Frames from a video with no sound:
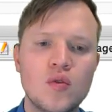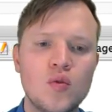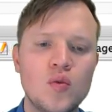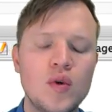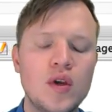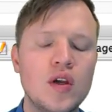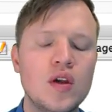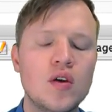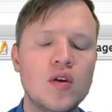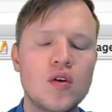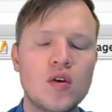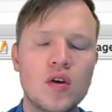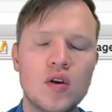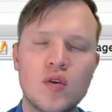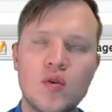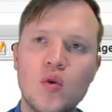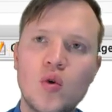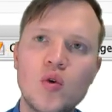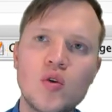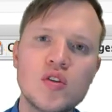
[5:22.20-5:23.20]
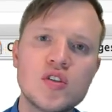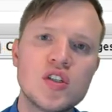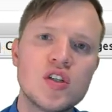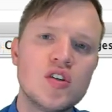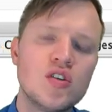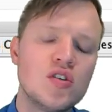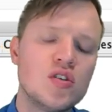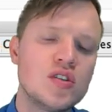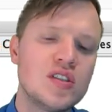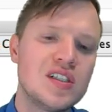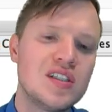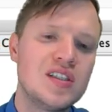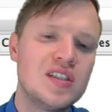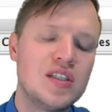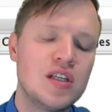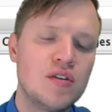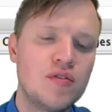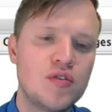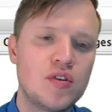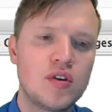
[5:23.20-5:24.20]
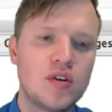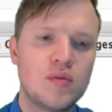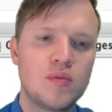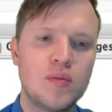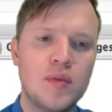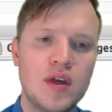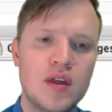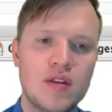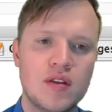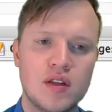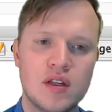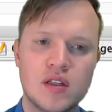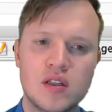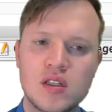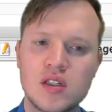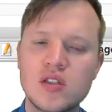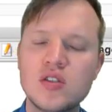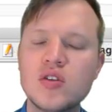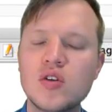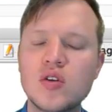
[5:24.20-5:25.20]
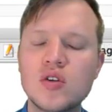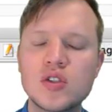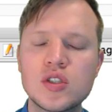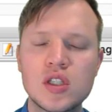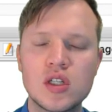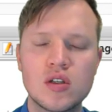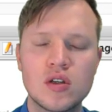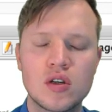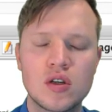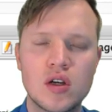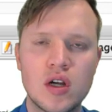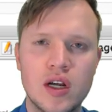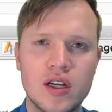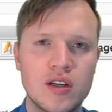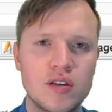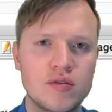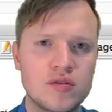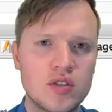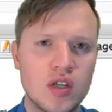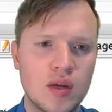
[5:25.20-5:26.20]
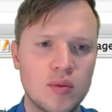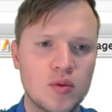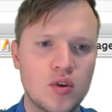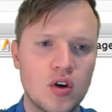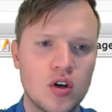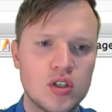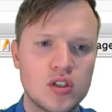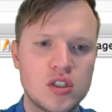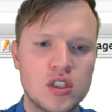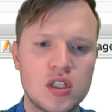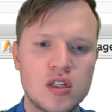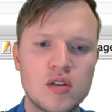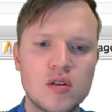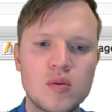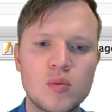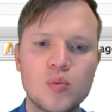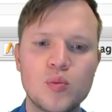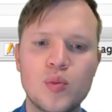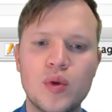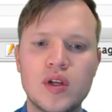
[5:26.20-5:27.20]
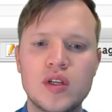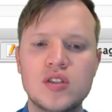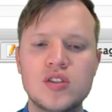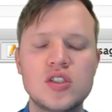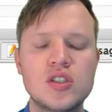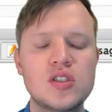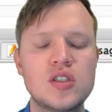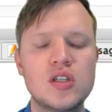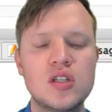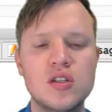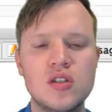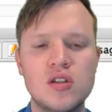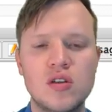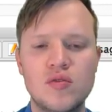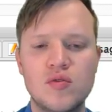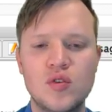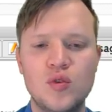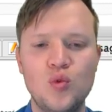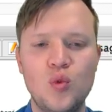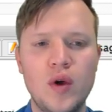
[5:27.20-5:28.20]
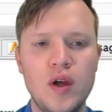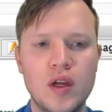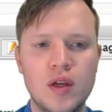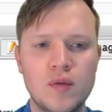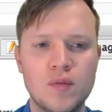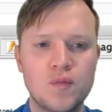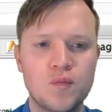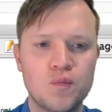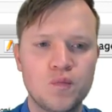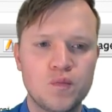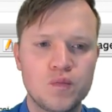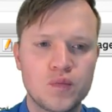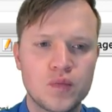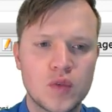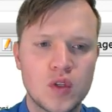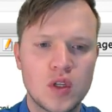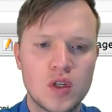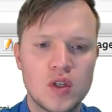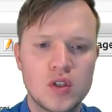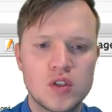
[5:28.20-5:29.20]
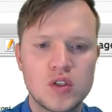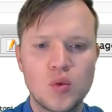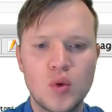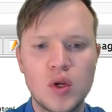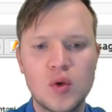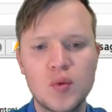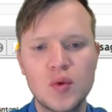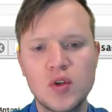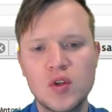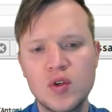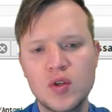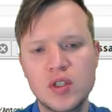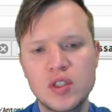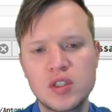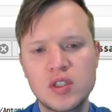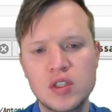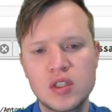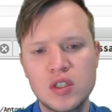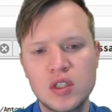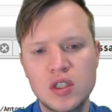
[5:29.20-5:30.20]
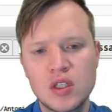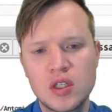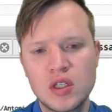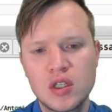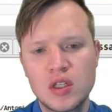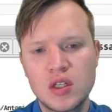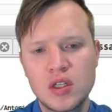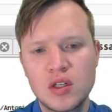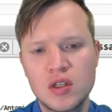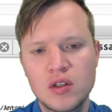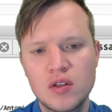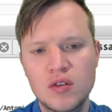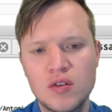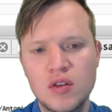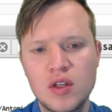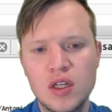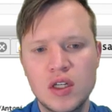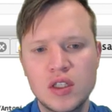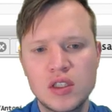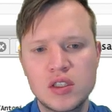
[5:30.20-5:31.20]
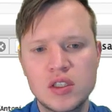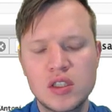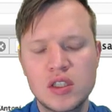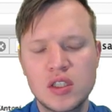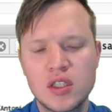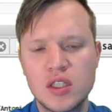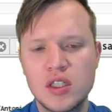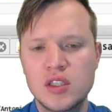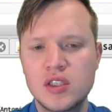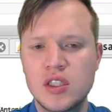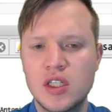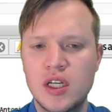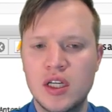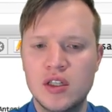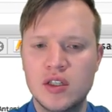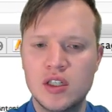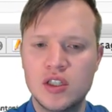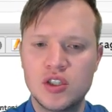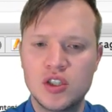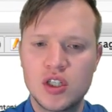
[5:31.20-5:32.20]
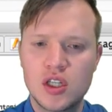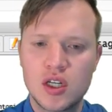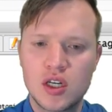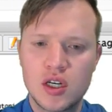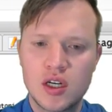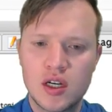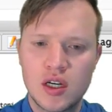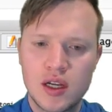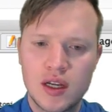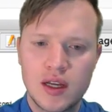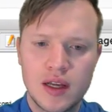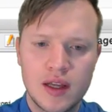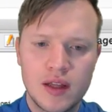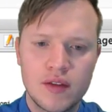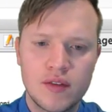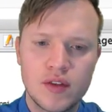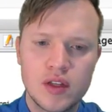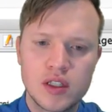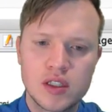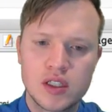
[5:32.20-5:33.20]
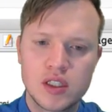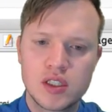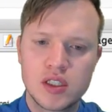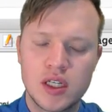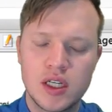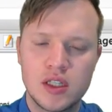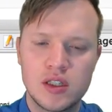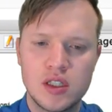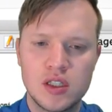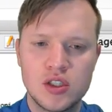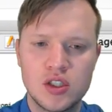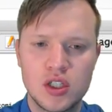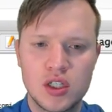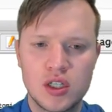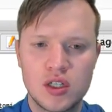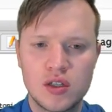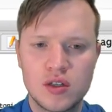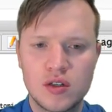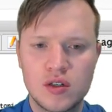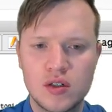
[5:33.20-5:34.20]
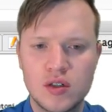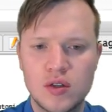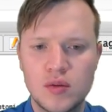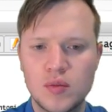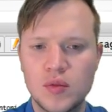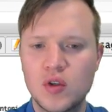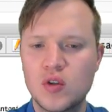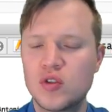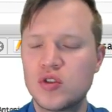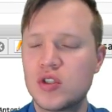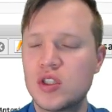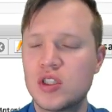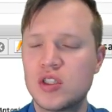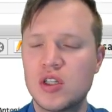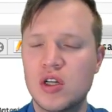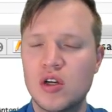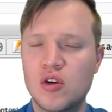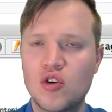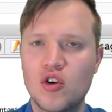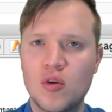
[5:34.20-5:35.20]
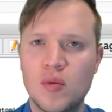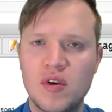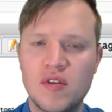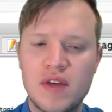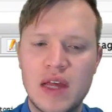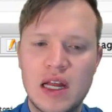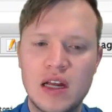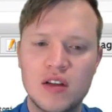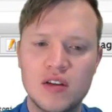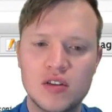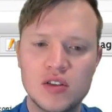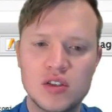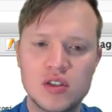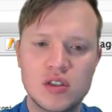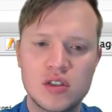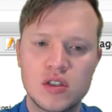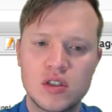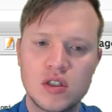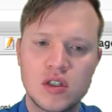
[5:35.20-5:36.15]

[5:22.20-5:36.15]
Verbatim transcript: We can also use a different method. It's also a kind of typecasting but just in a different way. So what we do is this is an integer and this is an integer because there's no comma values.